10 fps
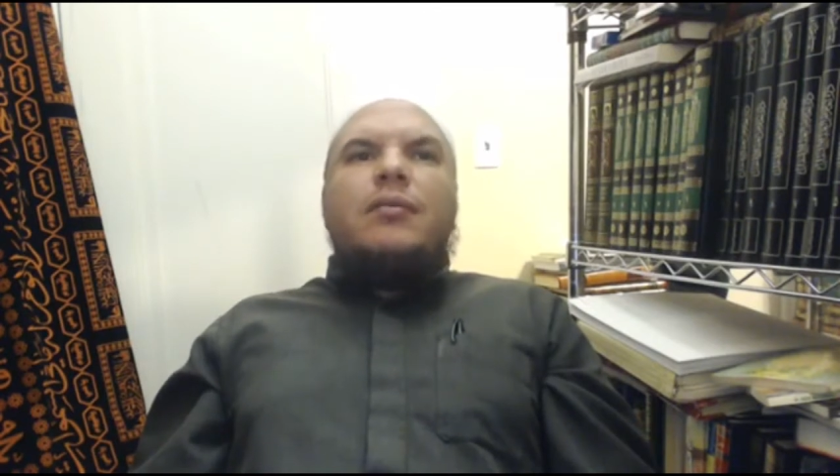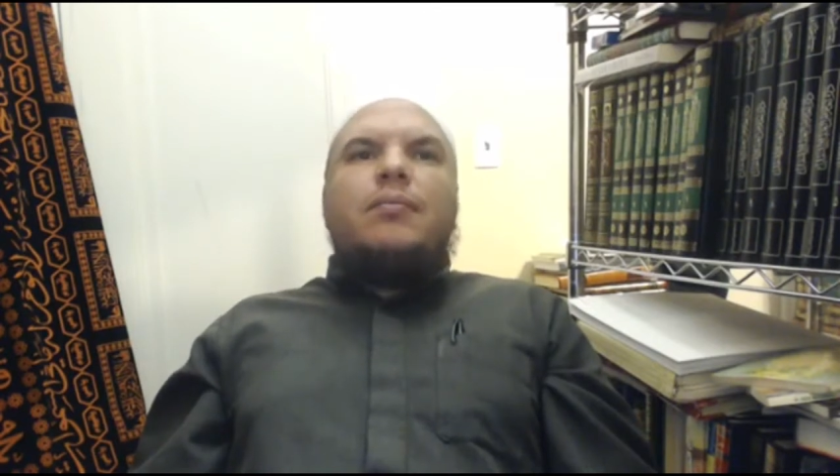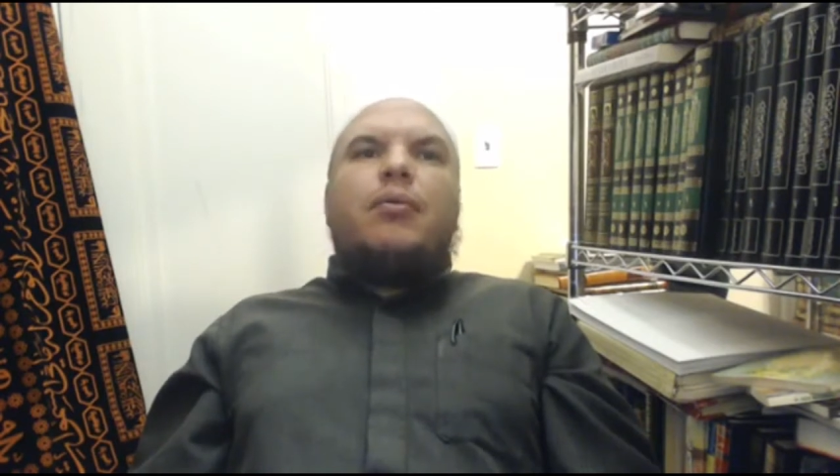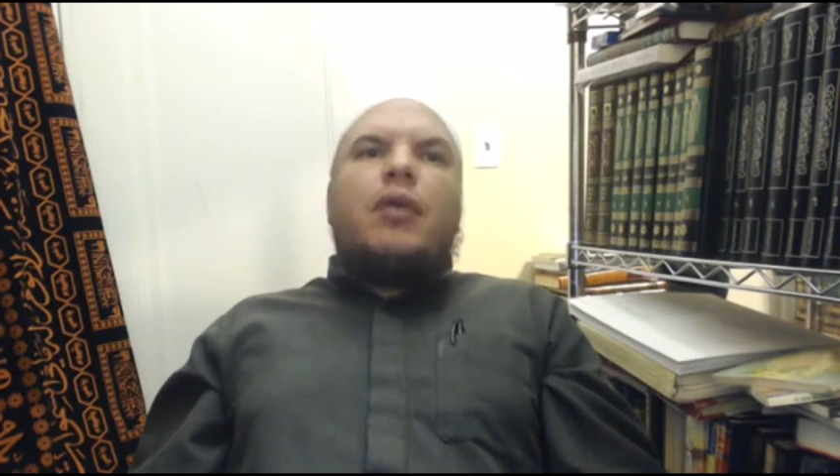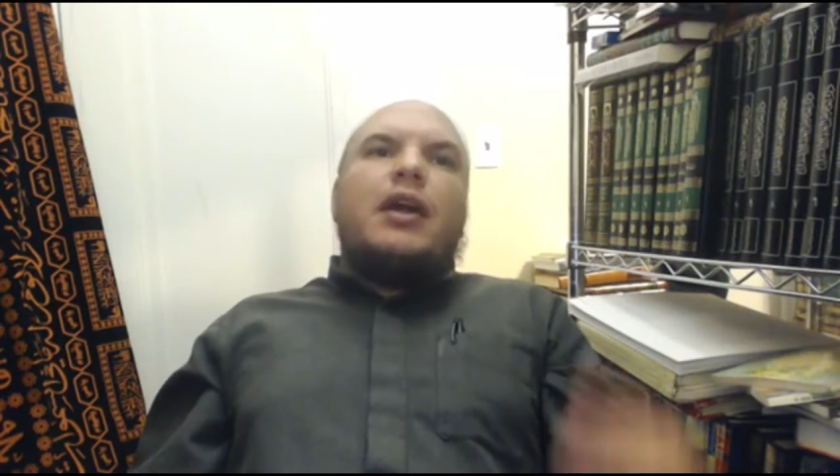
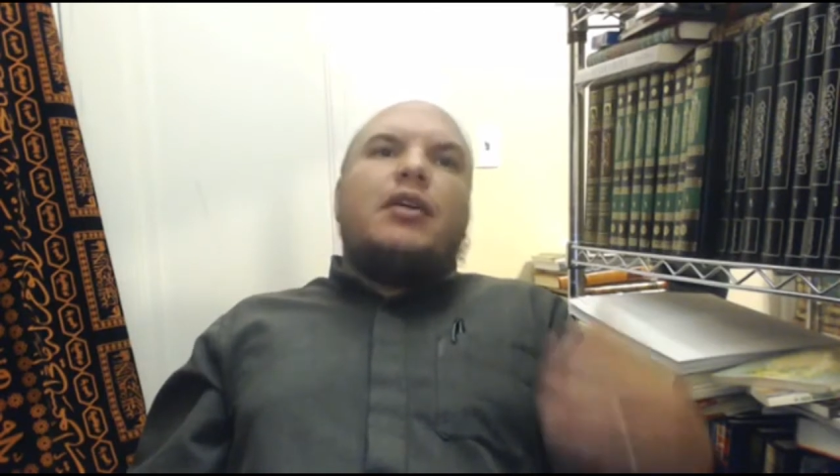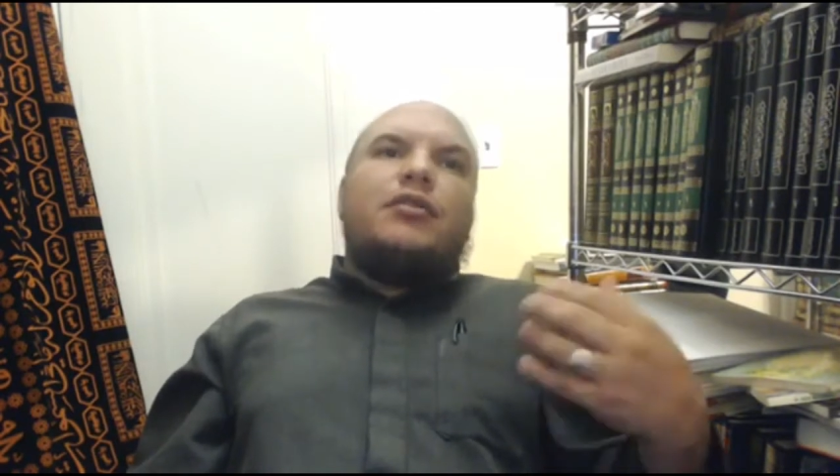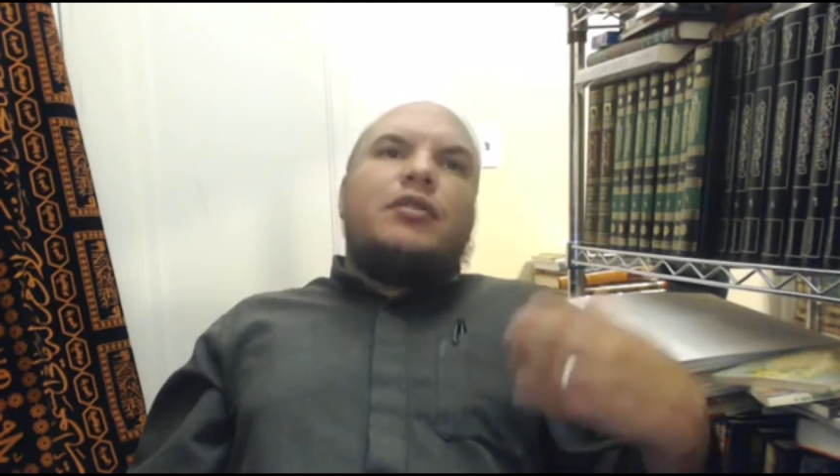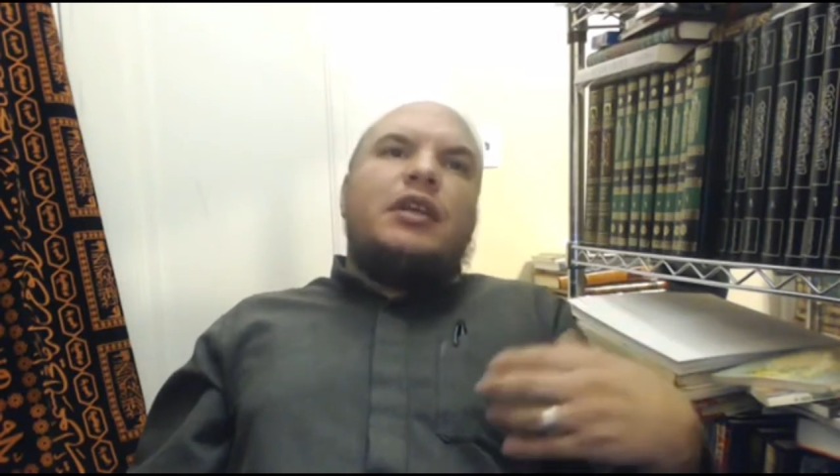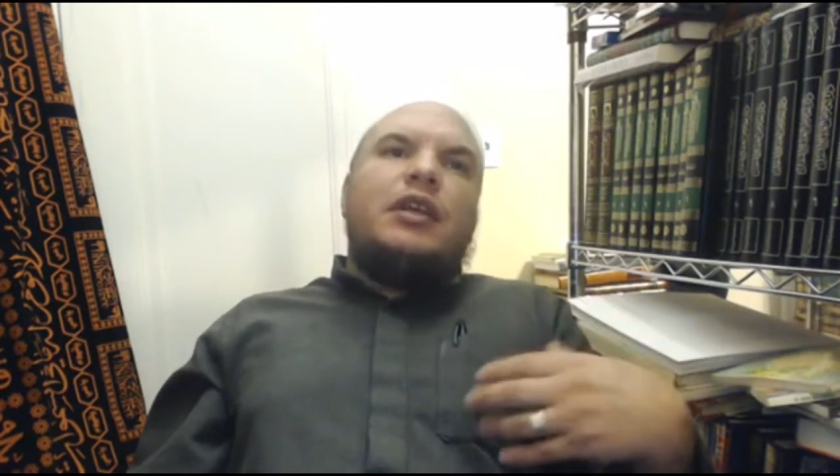prior
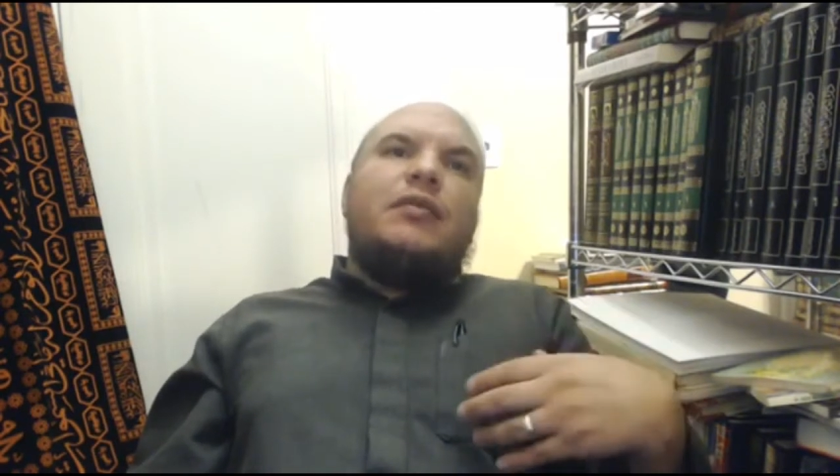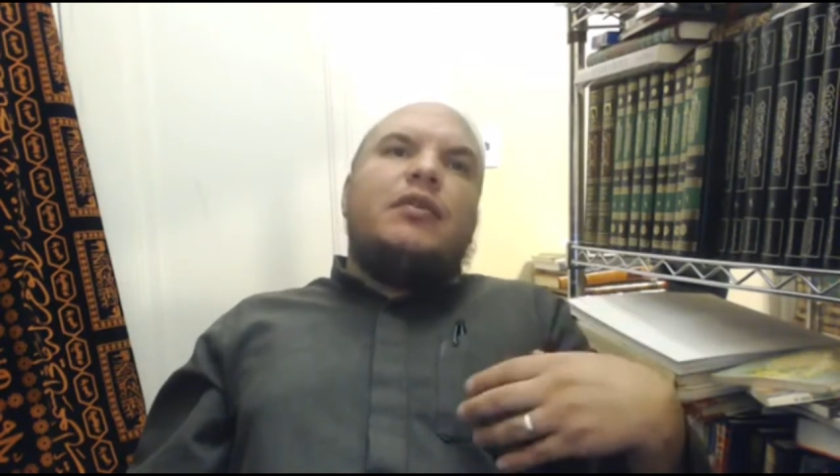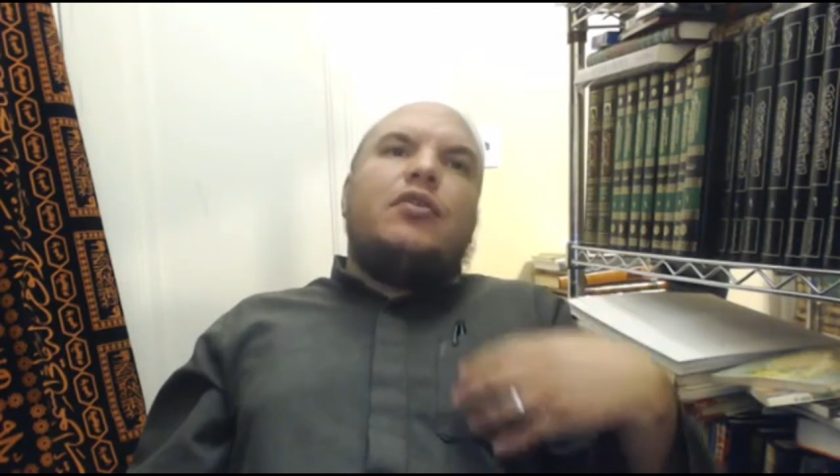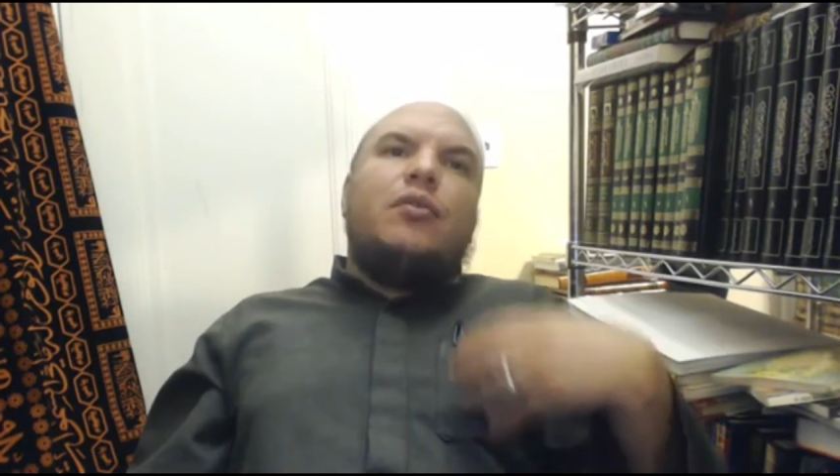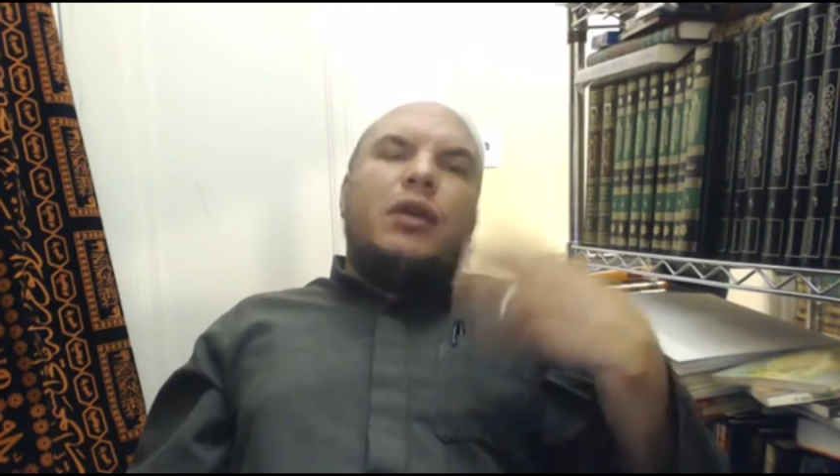to even
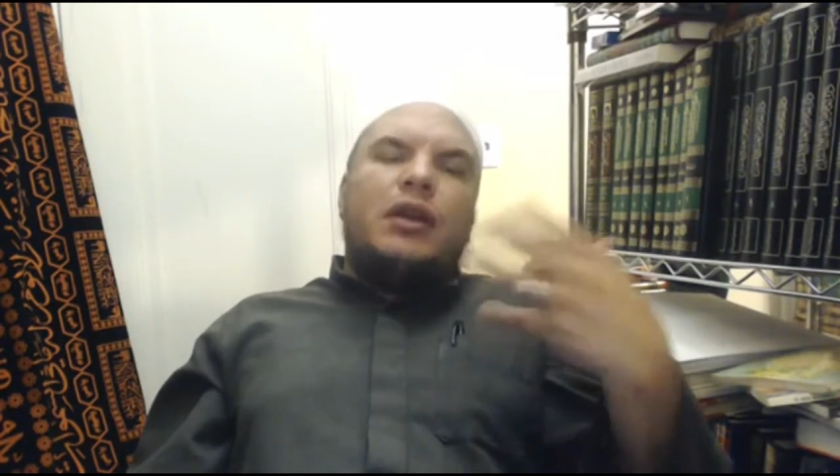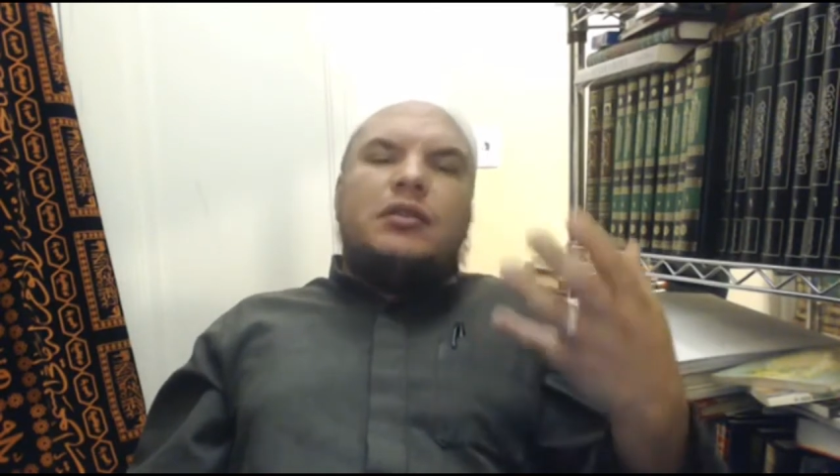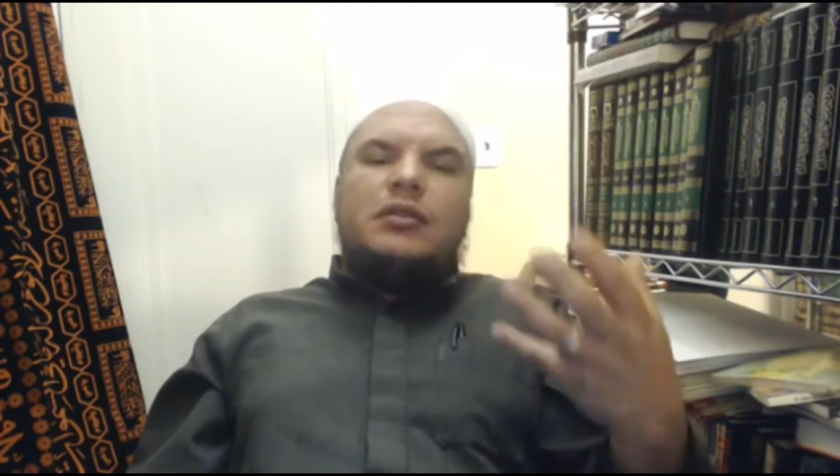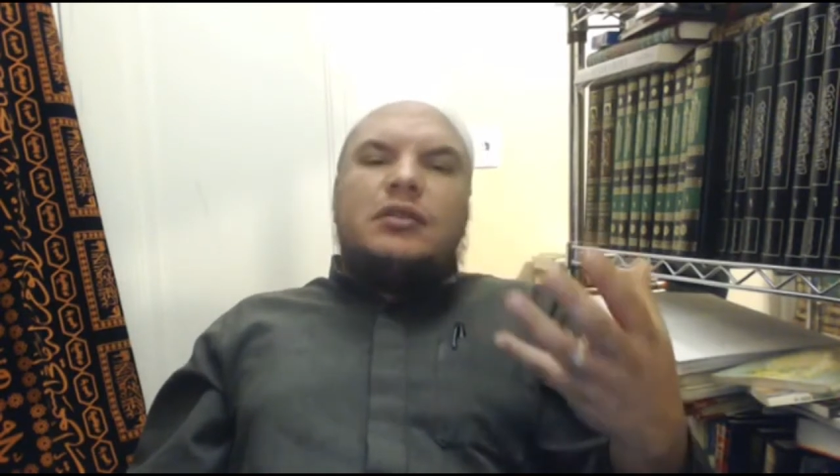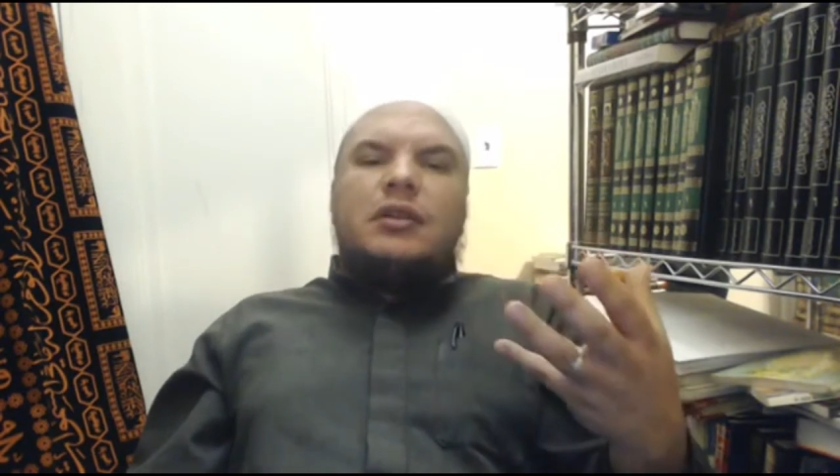going
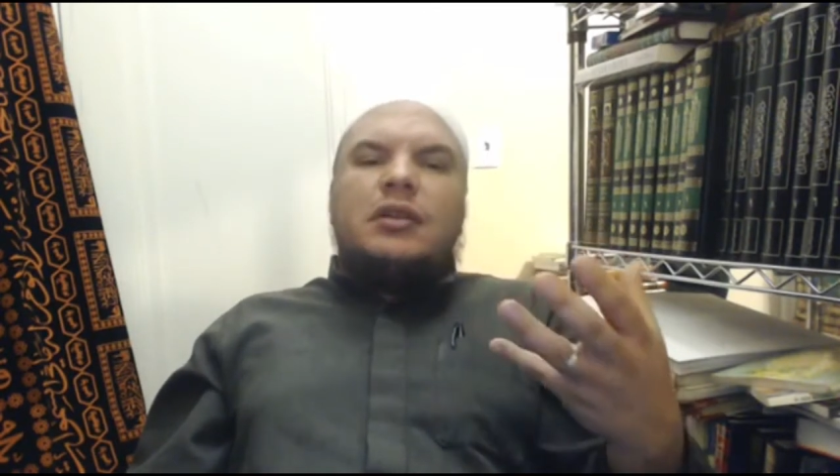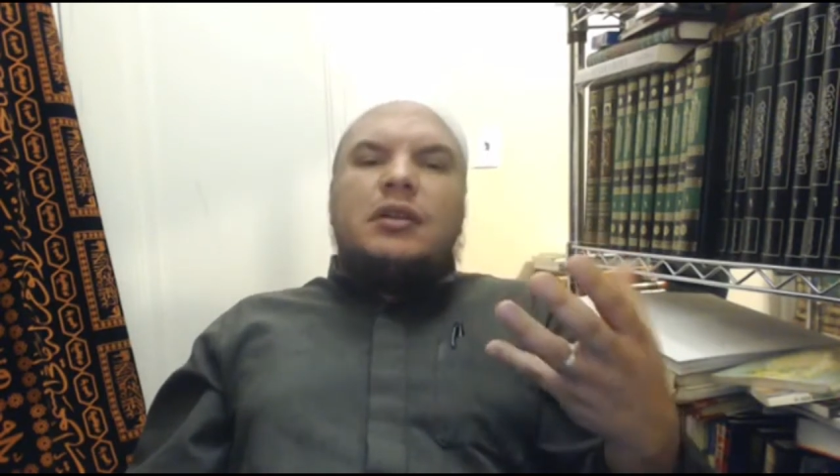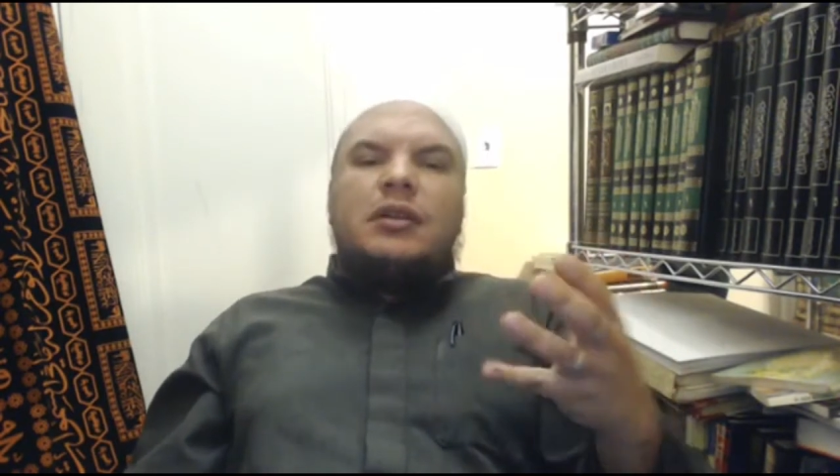into the